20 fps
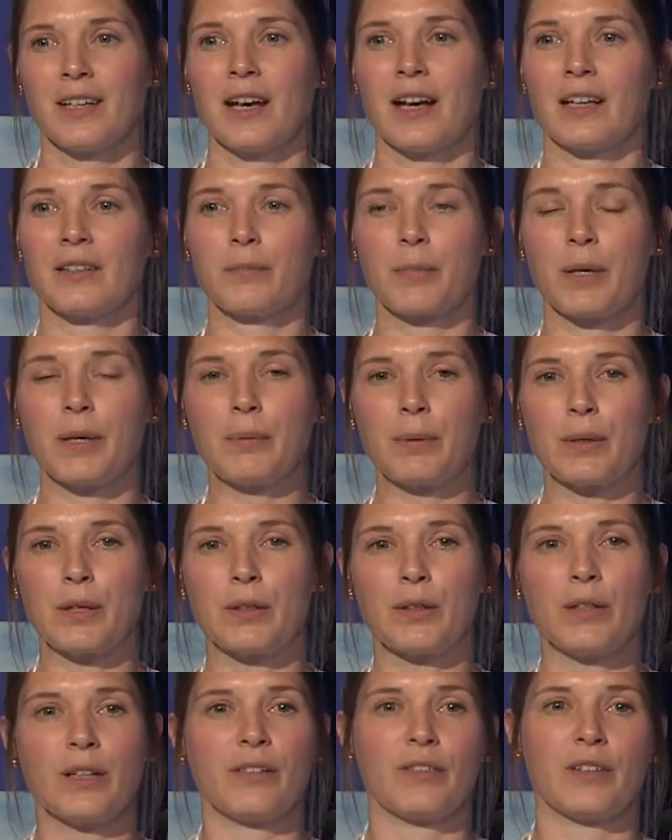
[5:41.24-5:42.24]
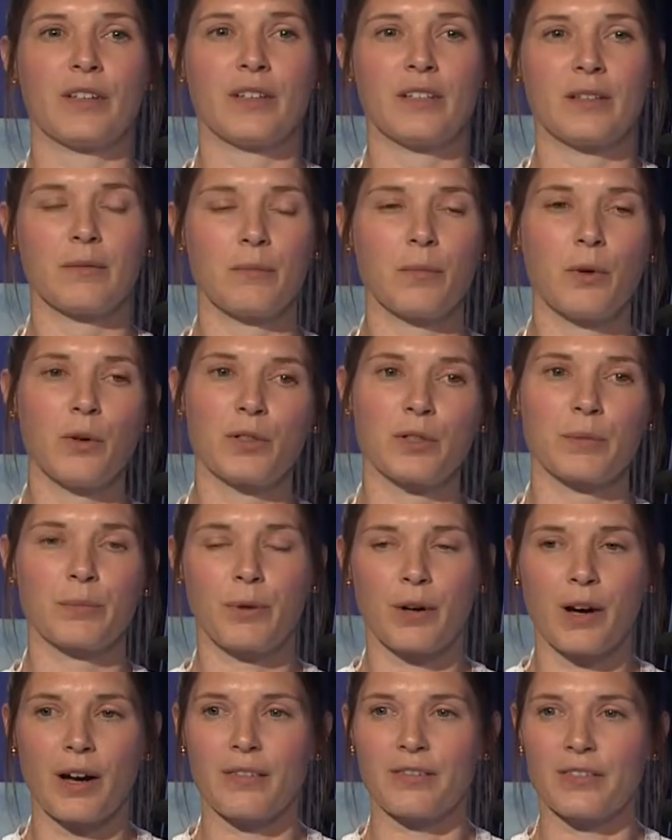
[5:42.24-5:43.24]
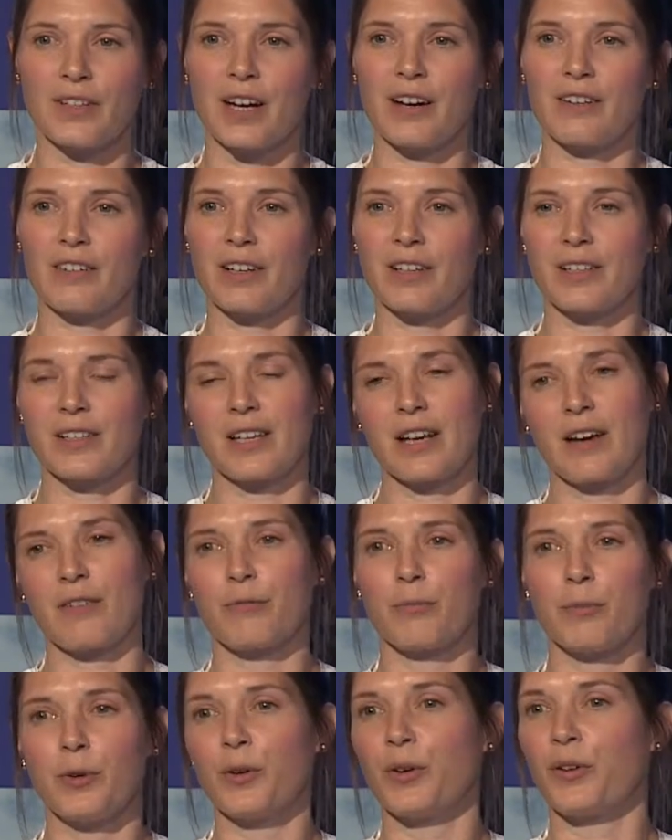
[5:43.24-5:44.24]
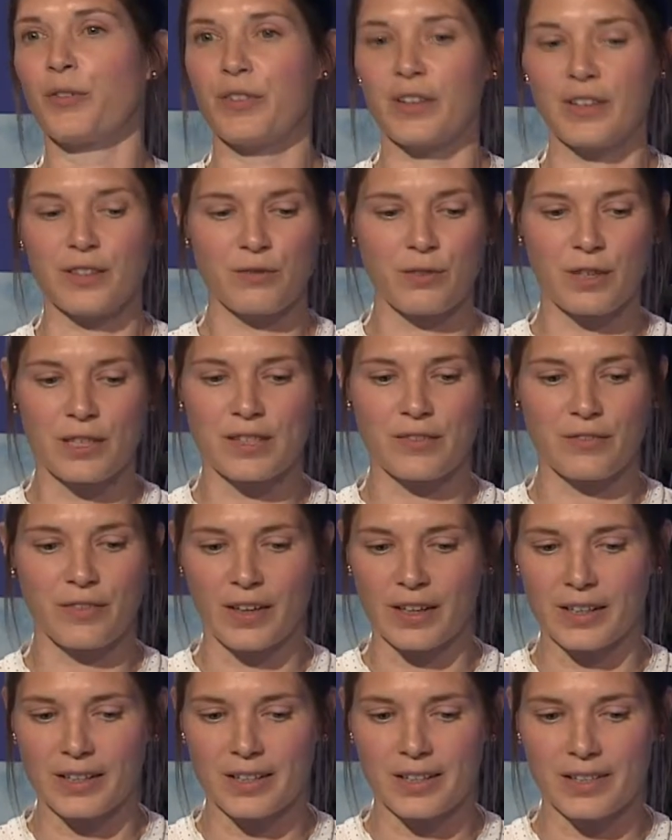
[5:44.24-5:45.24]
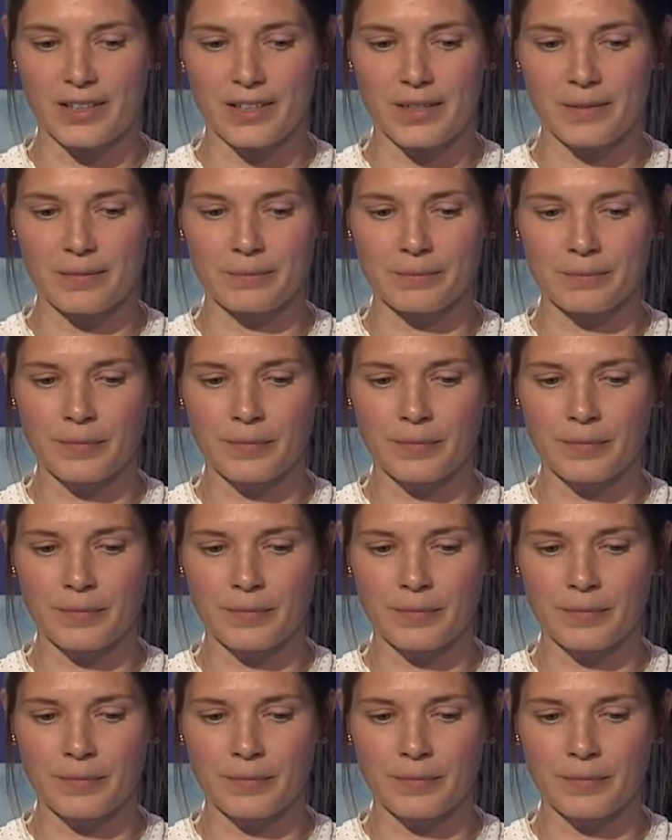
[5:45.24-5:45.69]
and people who live in more deprived areas have more of these risk factors.